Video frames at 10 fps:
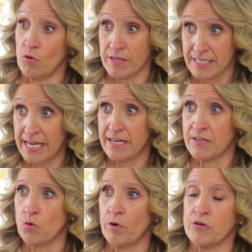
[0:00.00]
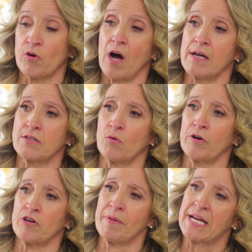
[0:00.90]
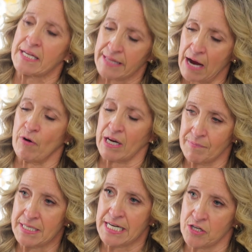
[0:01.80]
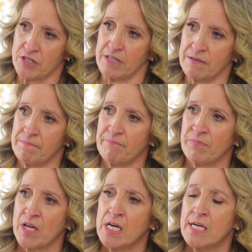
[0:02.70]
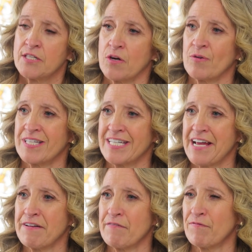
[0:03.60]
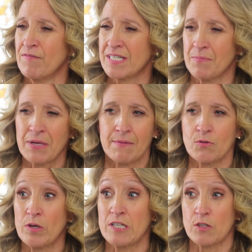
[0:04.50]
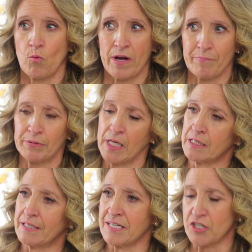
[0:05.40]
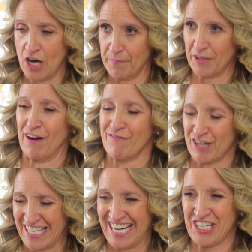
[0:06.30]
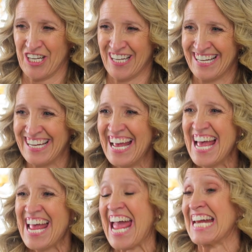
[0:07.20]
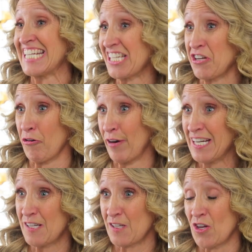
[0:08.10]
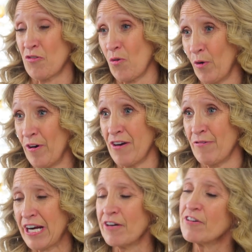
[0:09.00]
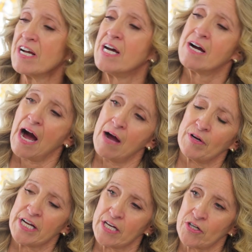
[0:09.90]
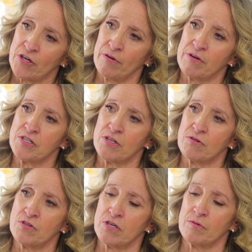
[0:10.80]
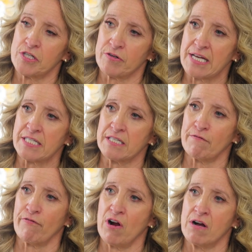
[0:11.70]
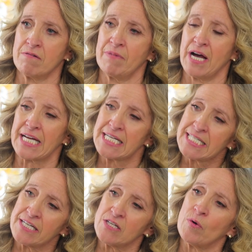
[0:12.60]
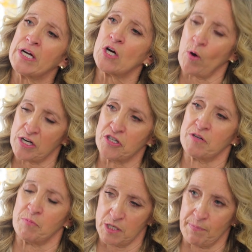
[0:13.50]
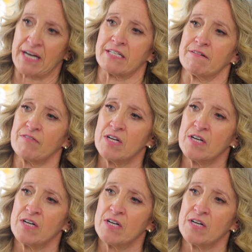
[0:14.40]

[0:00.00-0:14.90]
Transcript: or the data to where you got to where you're making that recommendation? So instead of, sometimes we just want to bluntly stop the conversation and disagree just so that we're on record. I want to encourage you to address it from a continuing question perspective.